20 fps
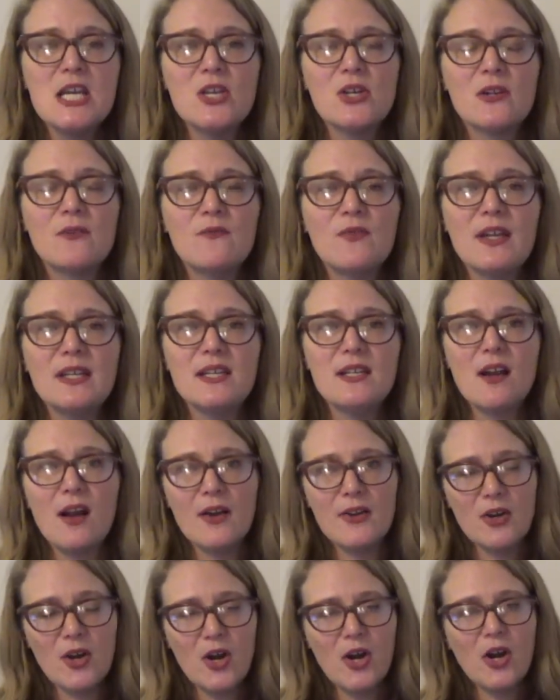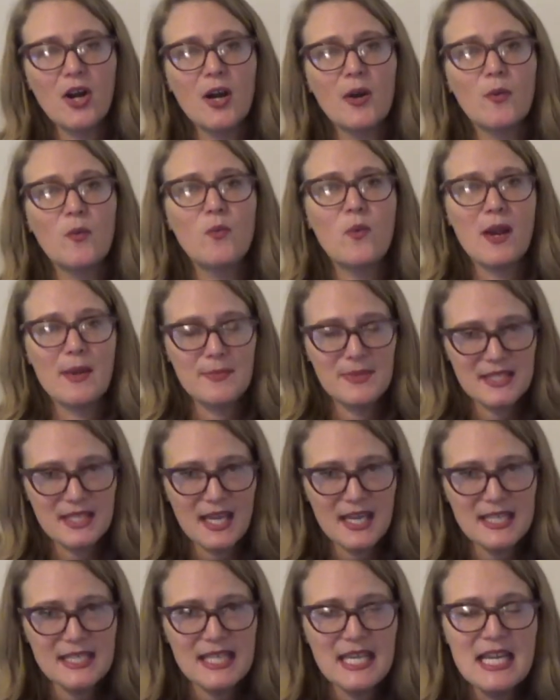You can find it on our
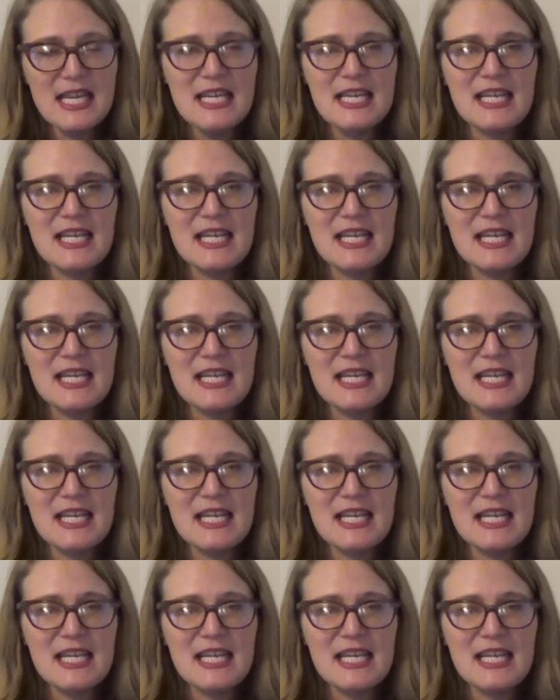website.